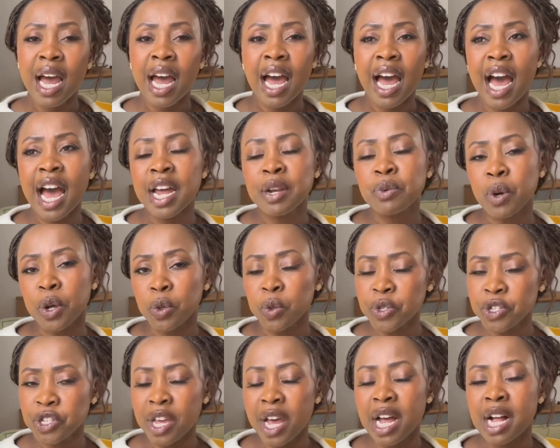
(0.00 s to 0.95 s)
And what
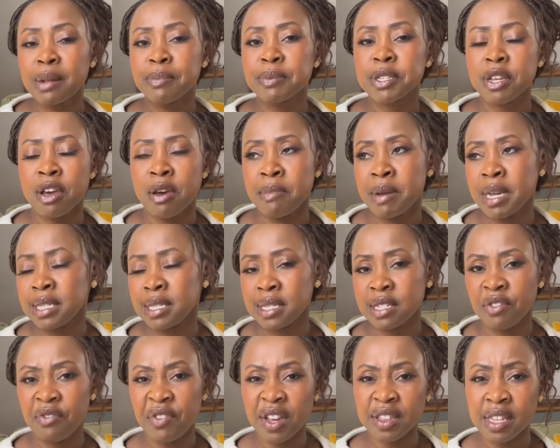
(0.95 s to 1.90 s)
also helps Hermes is the
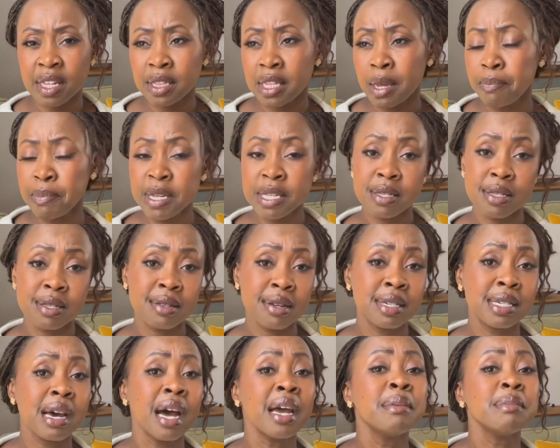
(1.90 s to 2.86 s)
fact that their pieces are
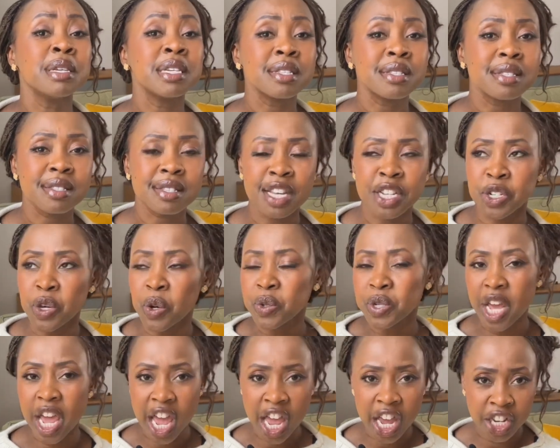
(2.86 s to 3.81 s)
timeless. They don't
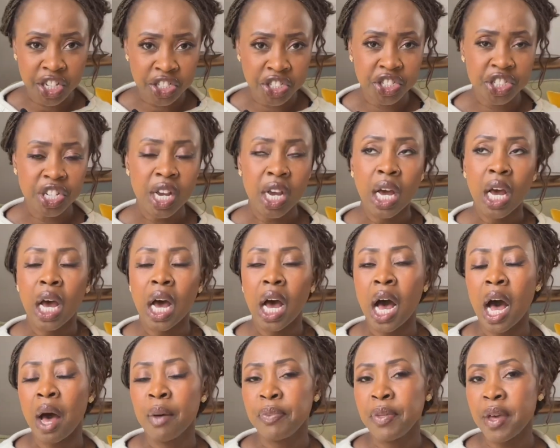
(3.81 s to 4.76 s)
age.
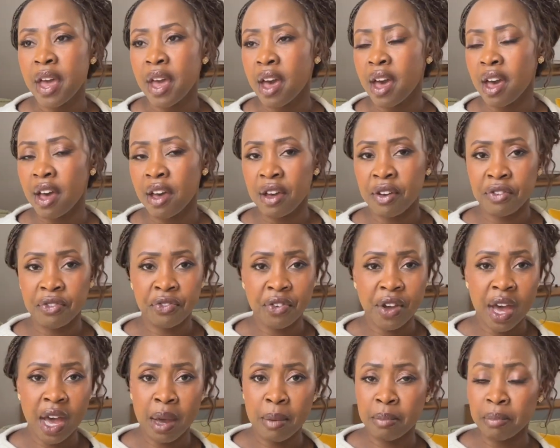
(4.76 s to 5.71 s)
They have,
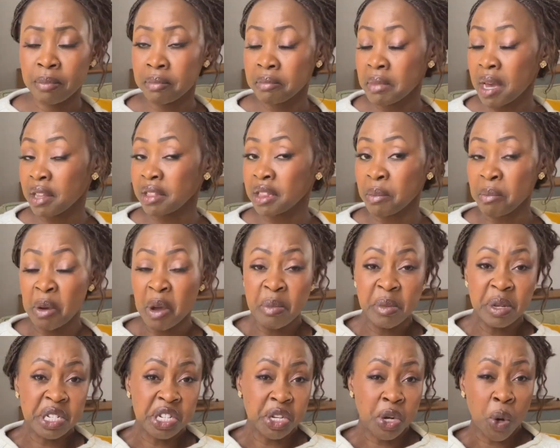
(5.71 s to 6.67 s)
at the
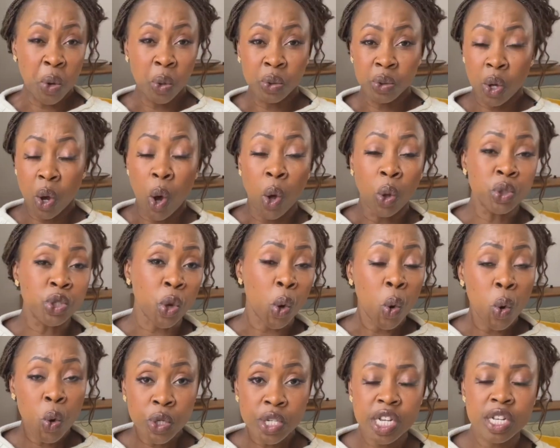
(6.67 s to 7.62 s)
moment, an older
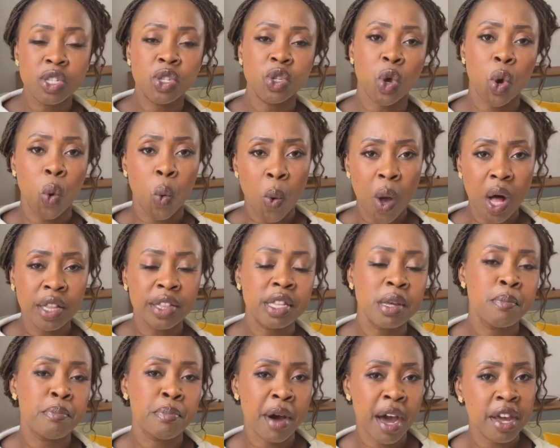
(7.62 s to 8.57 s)
audience who are wealthy
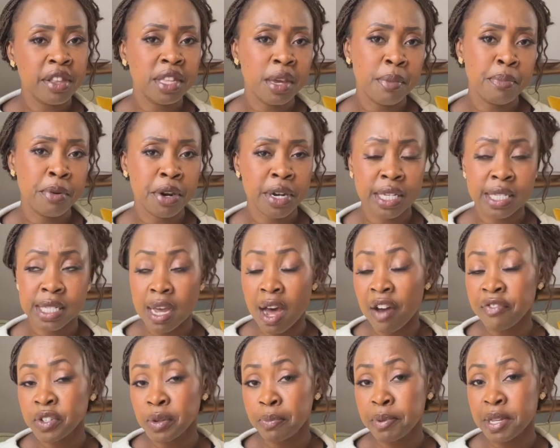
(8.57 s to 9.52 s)
buying their products
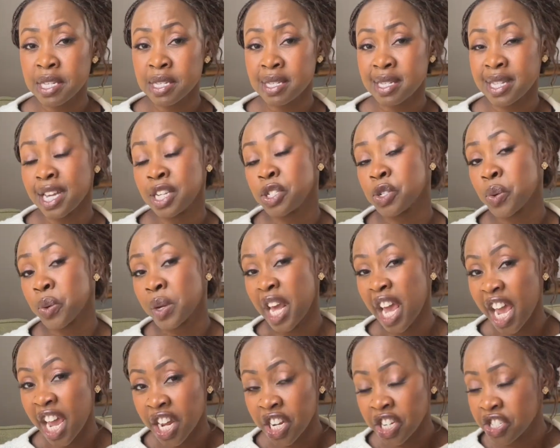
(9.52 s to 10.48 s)
after pieces that don't
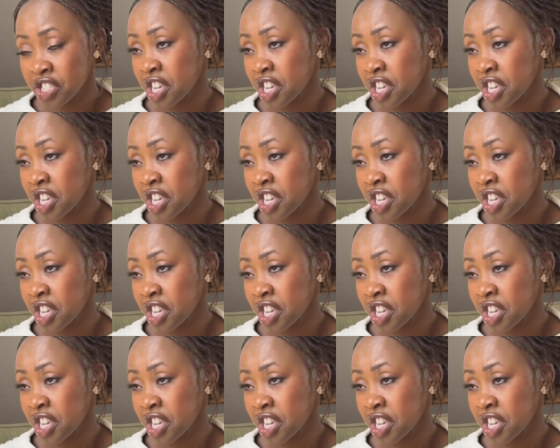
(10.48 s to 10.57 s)
age.